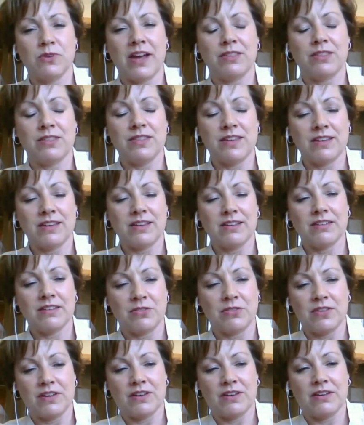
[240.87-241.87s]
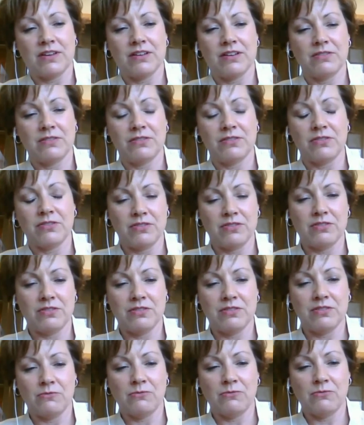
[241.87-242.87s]
I think
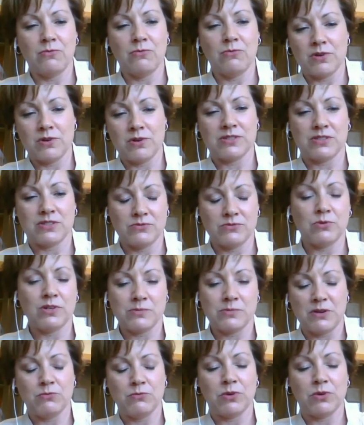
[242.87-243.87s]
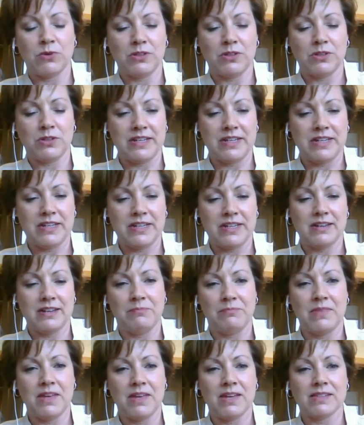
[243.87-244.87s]
what's been really
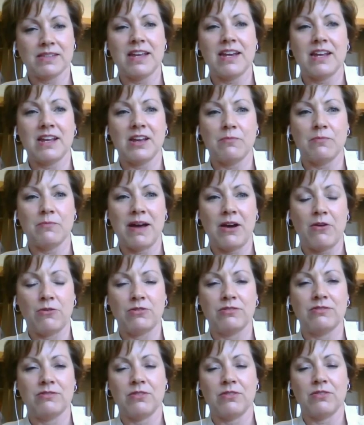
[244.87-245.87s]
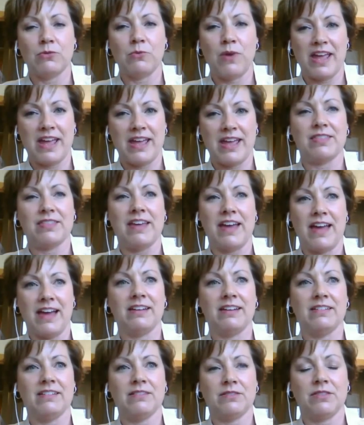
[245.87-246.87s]
exciting about the way
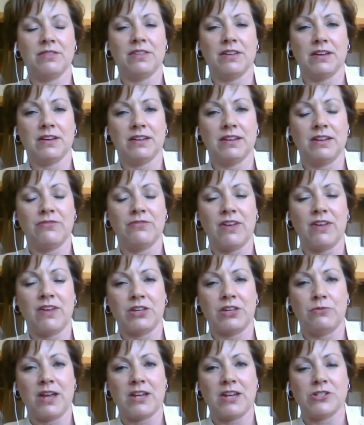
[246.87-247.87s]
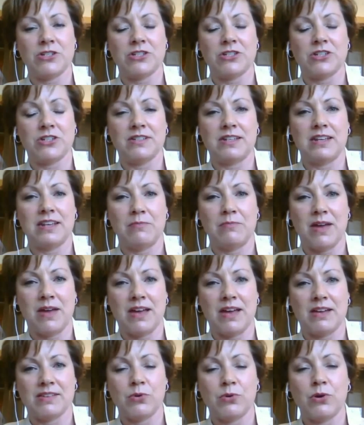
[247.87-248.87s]
that the evaluation team
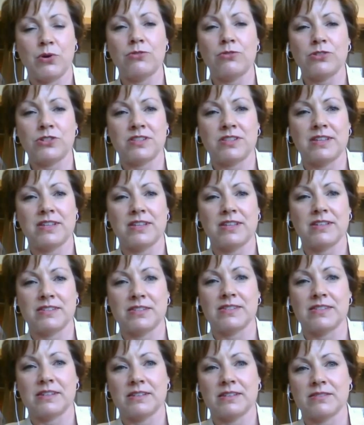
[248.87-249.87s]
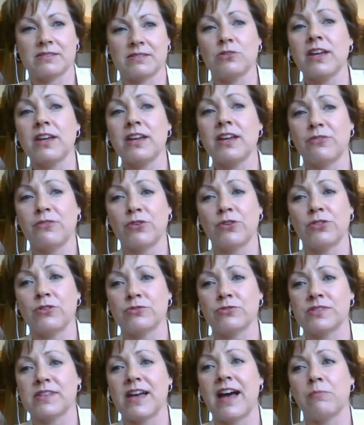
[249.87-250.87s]
has approached this is looking for
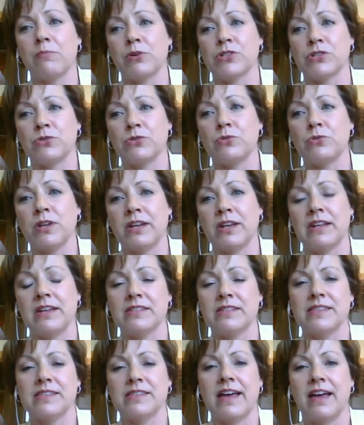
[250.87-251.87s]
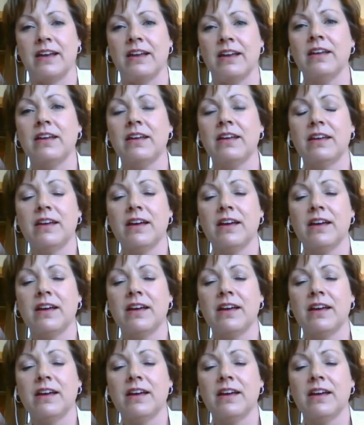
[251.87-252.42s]
those opportunities that